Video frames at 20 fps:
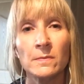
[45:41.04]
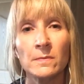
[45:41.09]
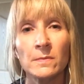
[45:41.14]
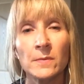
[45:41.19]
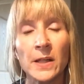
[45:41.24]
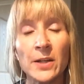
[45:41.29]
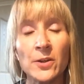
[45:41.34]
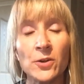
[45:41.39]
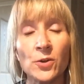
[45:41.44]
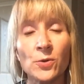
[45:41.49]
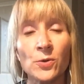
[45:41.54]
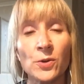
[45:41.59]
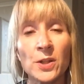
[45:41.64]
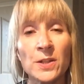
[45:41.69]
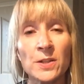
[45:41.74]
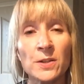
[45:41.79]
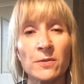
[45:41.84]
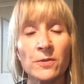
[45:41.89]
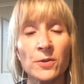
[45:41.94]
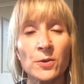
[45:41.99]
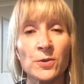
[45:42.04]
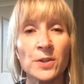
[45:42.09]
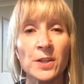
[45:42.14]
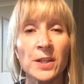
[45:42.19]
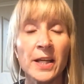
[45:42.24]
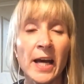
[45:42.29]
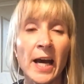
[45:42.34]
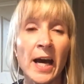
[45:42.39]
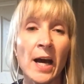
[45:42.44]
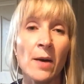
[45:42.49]
And notice if there's a
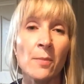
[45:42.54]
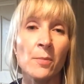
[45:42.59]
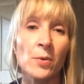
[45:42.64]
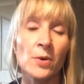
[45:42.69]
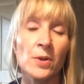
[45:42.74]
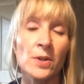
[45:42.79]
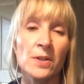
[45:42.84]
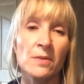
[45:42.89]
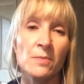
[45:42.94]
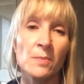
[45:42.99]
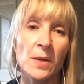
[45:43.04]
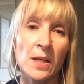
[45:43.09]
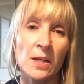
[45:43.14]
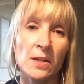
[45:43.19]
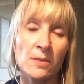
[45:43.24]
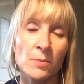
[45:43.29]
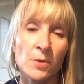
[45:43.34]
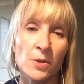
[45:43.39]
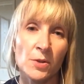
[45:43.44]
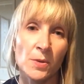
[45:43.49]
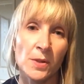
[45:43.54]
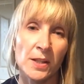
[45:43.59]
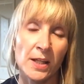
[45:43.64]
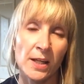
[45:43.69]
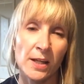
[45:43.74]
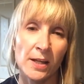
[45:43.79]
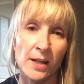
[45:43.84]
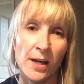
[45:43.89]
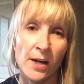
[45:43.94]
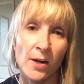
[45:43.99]
gap or a space between the
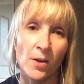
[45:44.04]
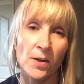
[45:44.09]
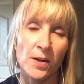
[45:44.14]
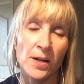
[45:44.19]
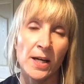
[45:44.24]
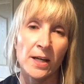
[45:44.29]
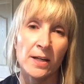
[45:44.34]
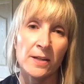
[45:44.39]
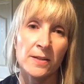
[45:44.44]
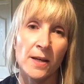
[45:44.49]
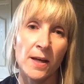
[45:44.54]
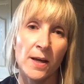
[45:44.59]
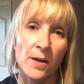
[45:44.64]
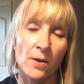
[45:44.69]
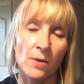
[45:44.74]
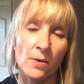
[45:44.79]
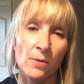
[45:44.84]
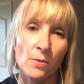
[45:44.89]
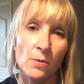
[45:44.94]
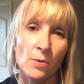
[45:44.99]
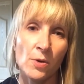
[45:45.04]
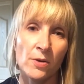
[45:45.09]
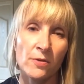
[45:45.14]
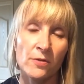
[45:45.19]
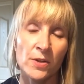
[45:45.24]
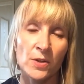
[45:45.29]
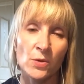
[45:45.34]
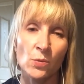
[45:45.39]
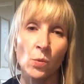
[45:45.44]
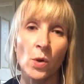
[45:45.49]
inhale and exhale, or
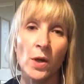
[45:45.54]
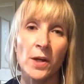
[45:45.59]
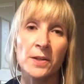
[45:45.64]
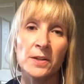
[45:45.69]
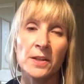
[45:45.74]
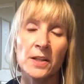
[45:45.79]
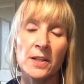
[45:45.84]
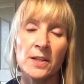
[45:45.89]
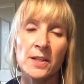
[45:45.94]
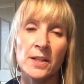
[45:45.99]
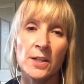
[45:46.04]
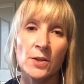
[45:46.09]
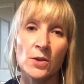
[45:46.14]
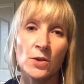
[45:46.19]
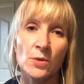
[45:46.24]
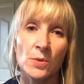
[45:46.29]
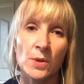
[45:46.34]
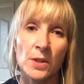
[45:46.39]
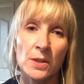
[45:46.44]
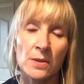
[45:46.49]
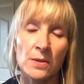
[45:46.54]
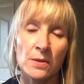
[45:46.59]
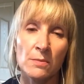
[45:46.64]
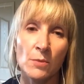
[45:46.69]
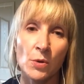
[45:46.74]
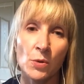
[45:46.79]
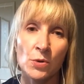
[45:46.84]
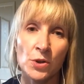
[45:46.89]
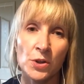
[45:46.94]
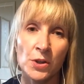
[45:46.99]
if it's one continuous
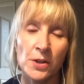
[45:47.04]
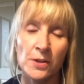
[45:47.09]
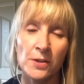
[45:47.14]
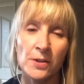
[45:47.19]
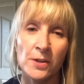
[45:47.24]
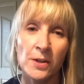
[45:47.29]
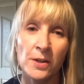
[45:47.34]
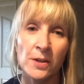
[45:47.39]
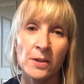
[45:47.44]
motion.